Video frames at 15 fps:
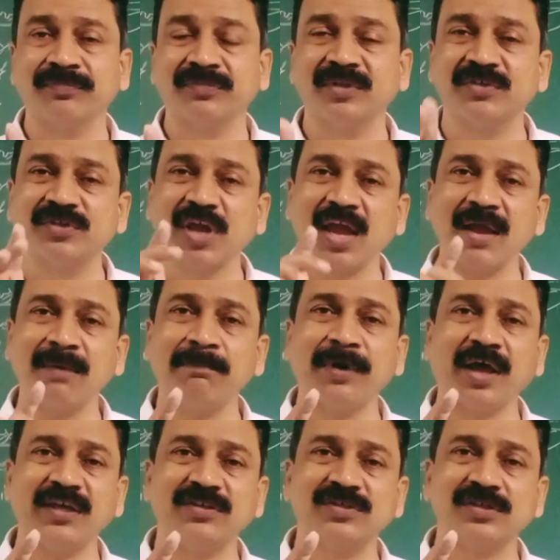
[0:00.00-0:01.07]
The same
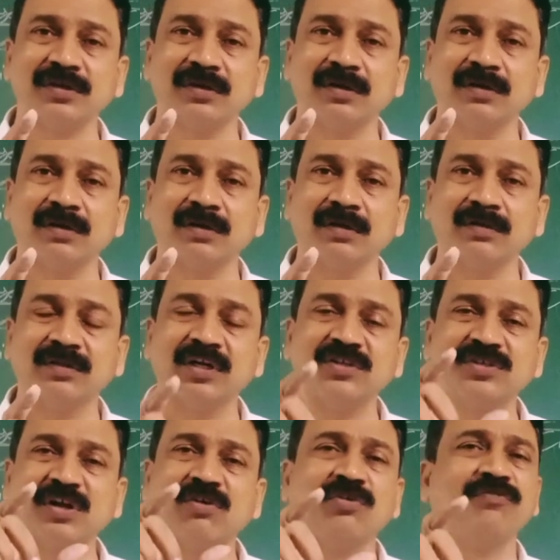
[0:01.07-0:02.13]
price, that is
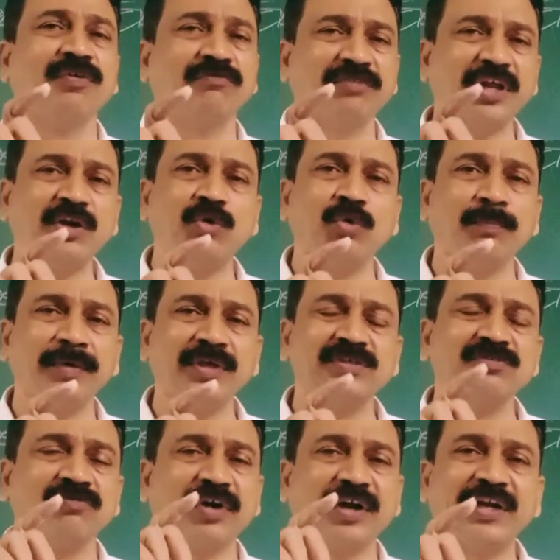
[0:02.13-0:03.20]
around 15 rupees
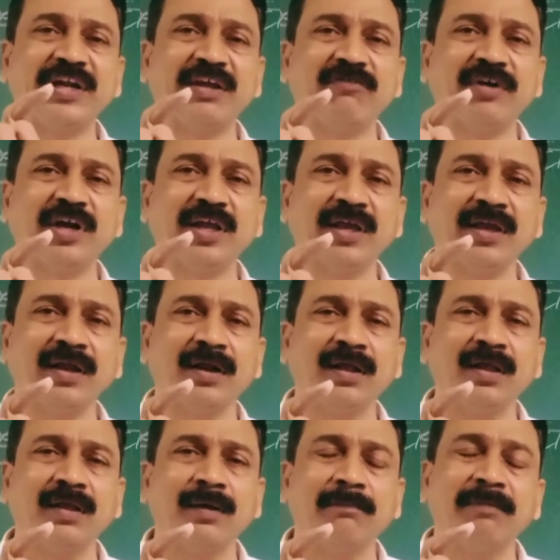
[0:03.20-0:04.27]
one DVD,
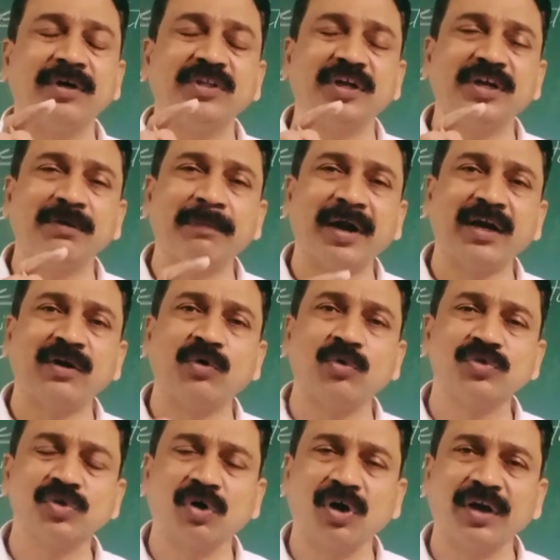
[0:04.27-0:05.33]
but the demand
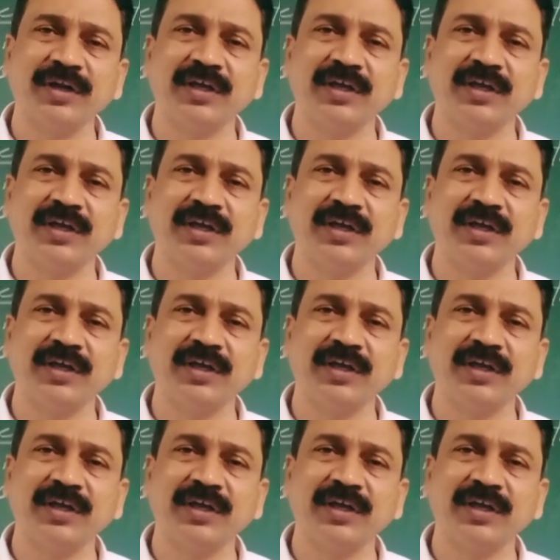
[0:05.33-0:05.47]
goes on